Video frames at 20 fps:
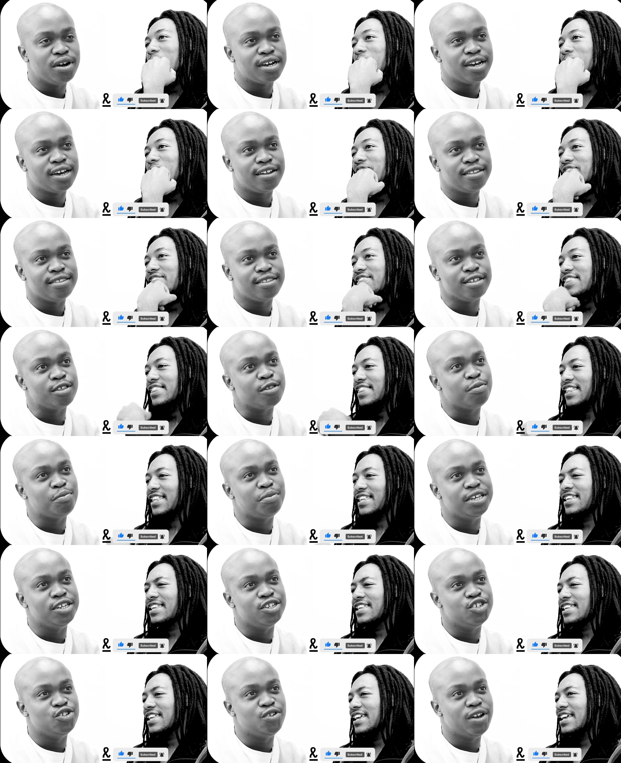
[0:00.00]
Speaker 1: work out at the
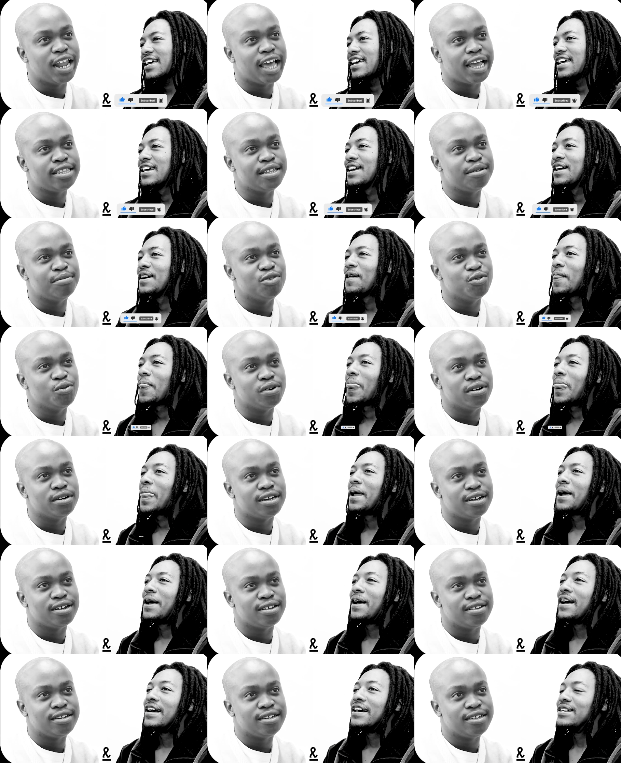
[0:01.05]
speed you'd like them to
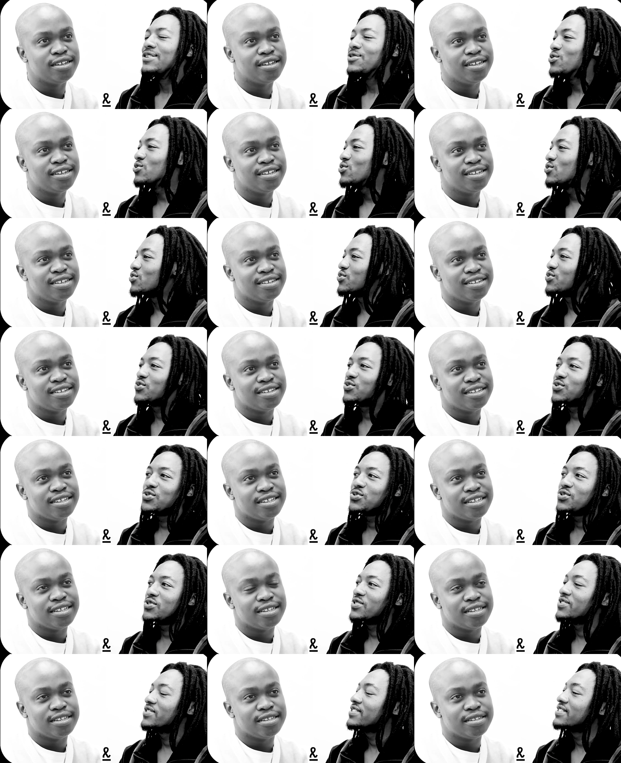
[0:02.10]
work out?
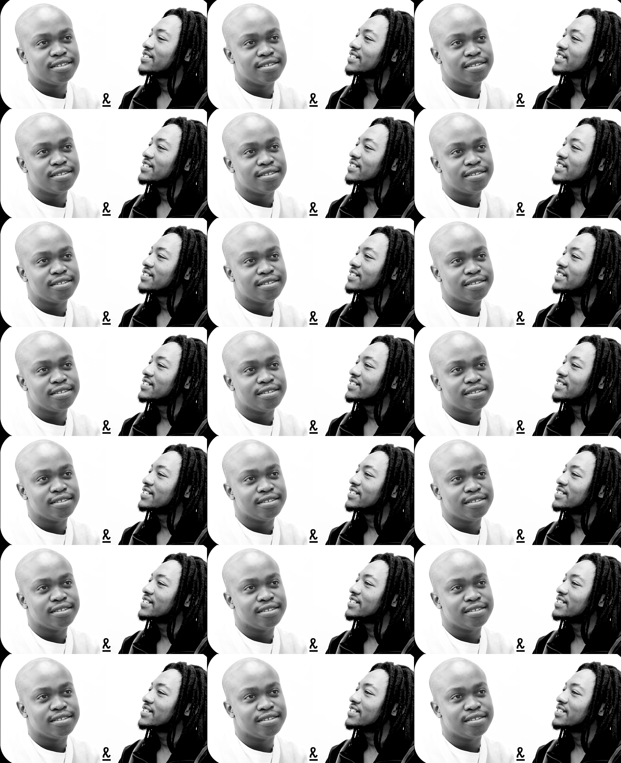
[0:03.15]
Oof.